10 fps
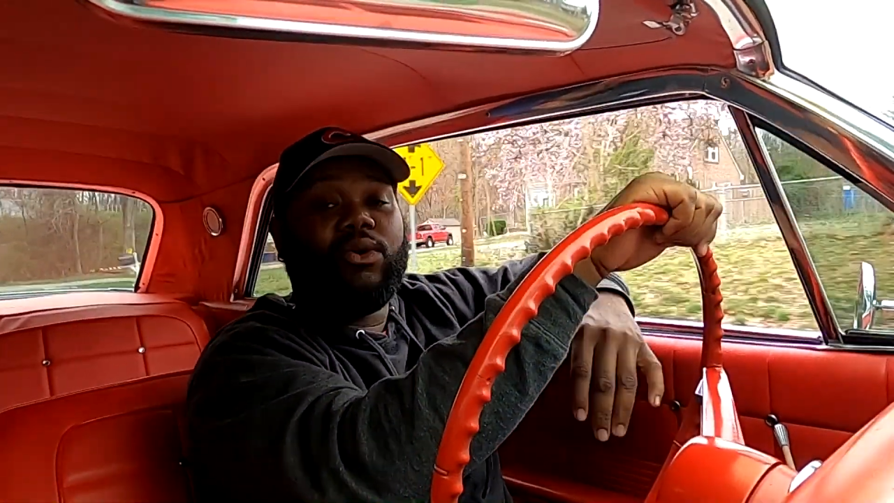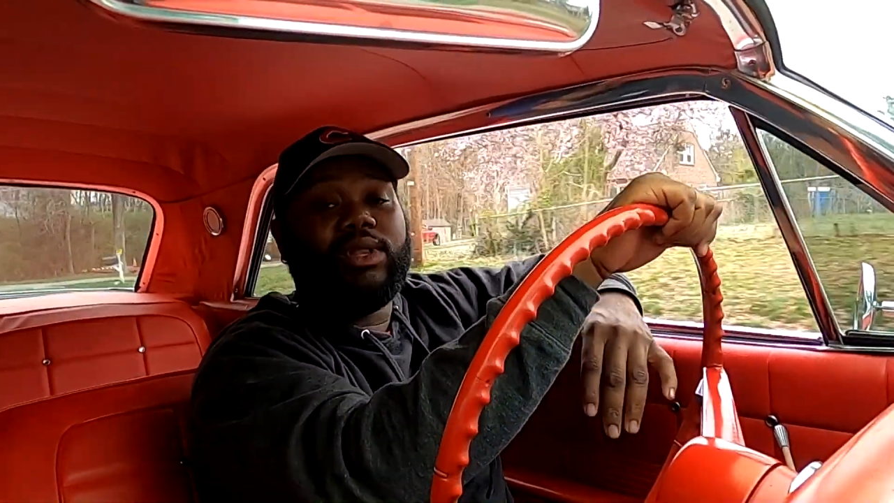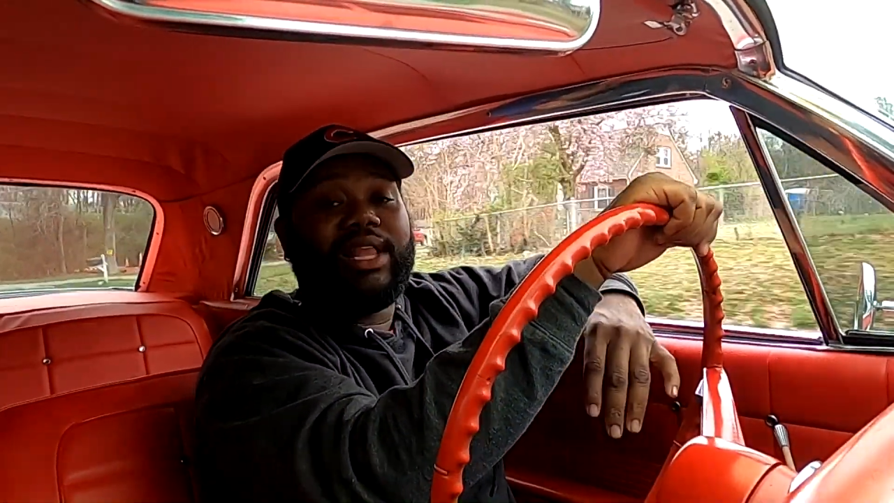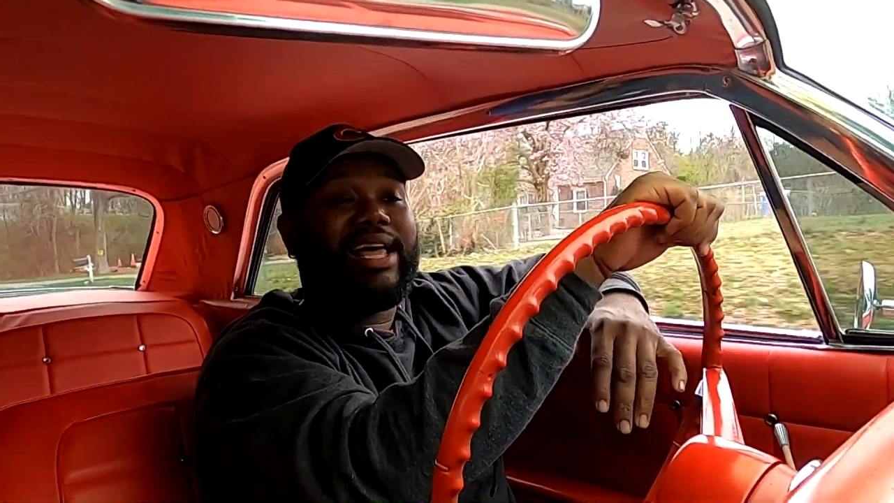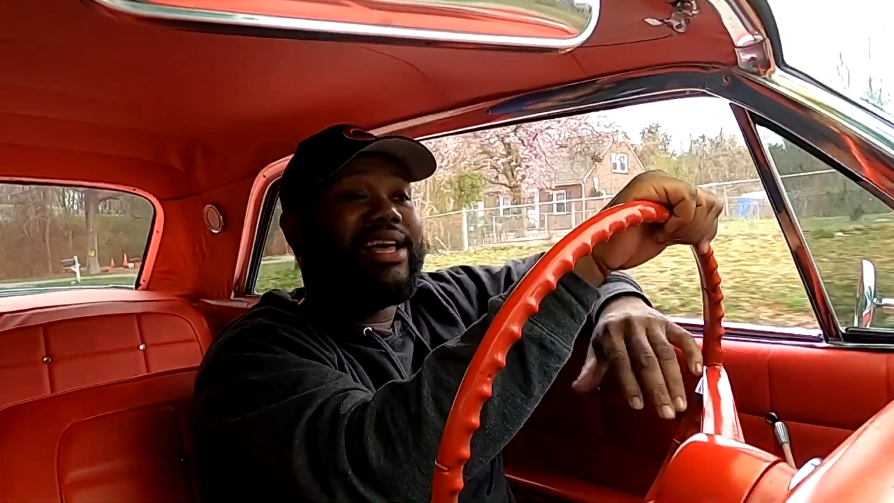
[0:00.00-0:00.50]

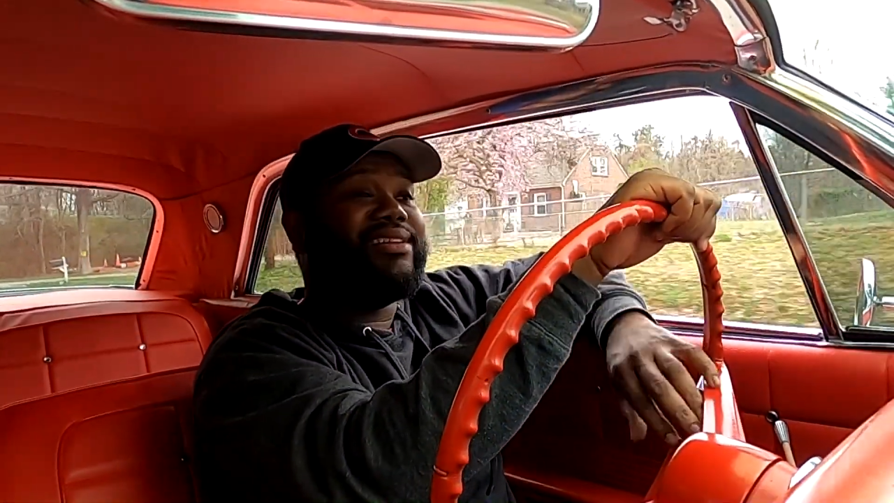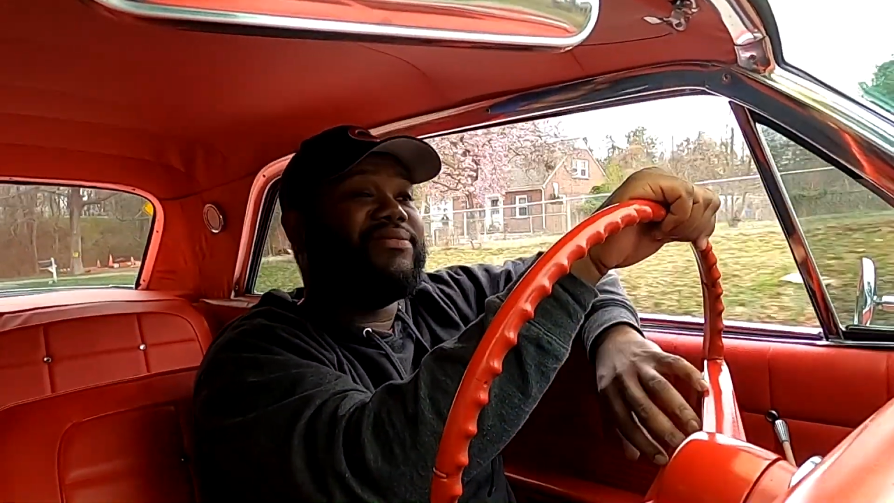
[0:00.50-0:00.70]
online.